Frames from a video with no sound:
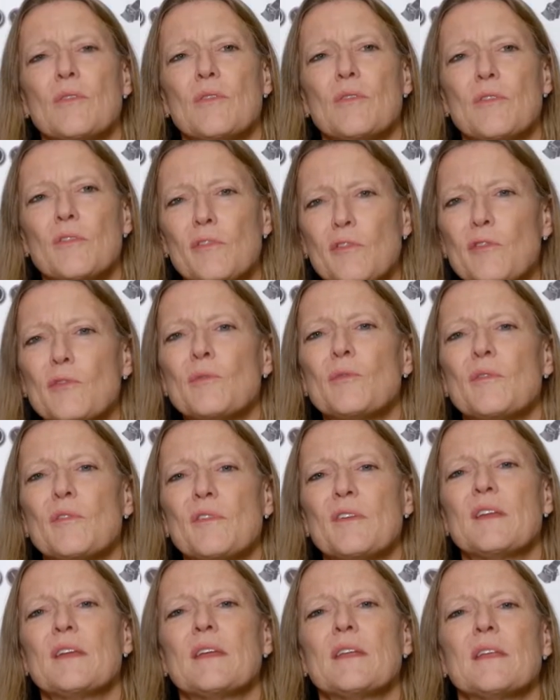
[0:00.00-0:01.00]
The
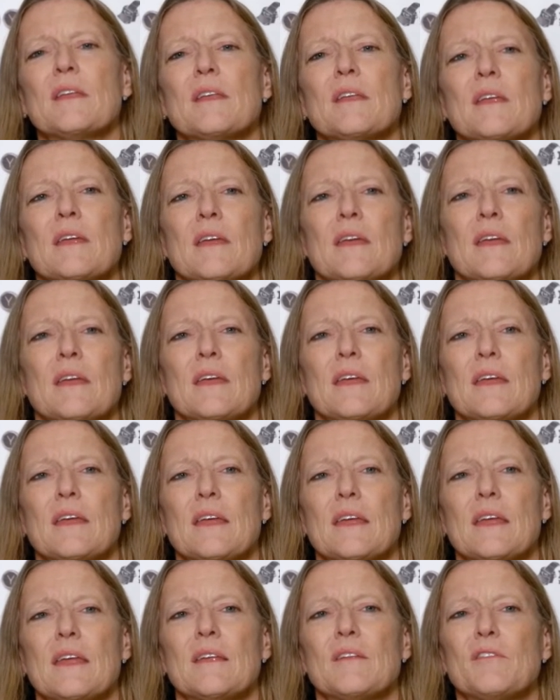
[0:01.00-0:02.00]
suit scene
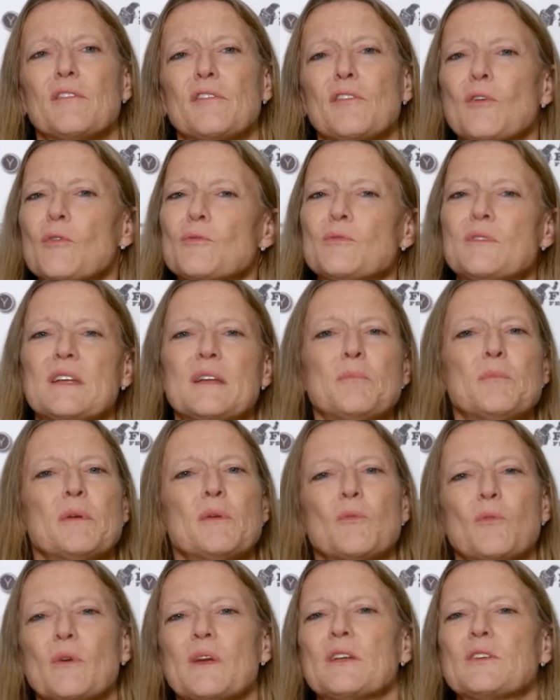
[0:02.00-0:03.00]
is so deep
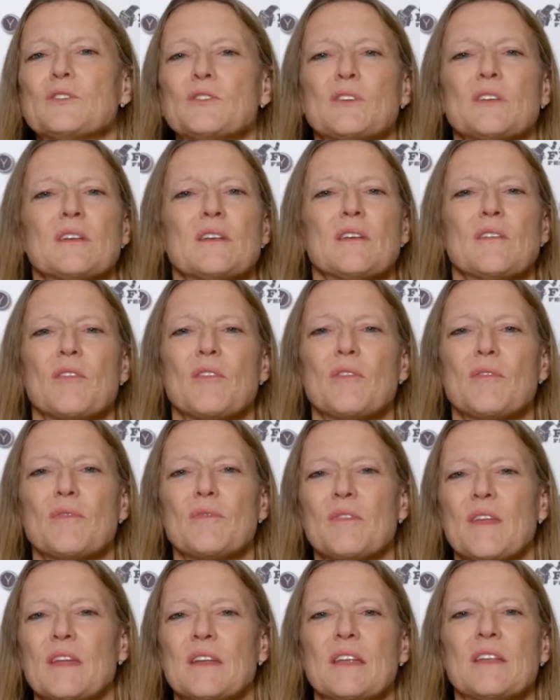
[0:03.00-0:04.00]
and rich, and
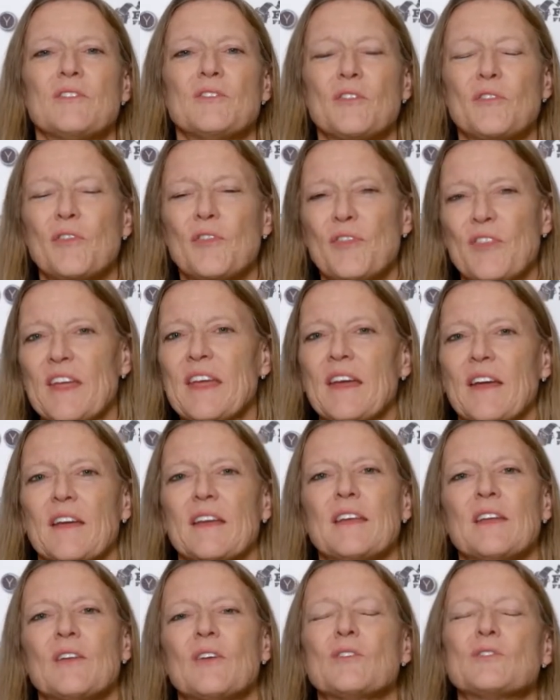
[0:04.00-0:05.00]
it's just
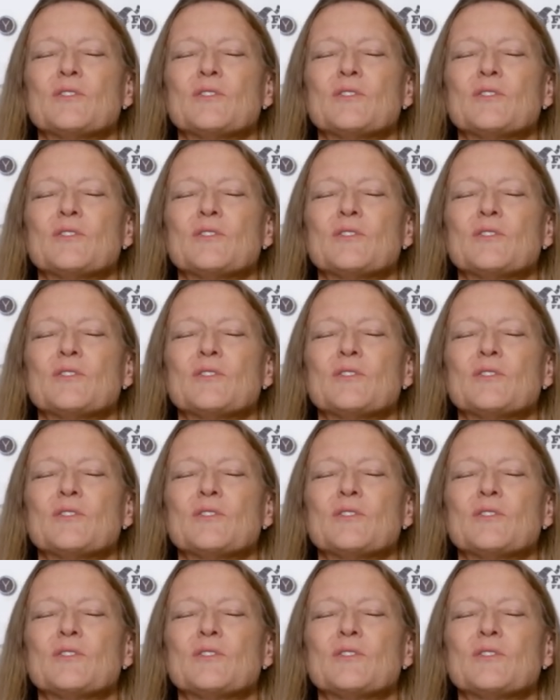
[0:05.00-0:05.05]
thick, you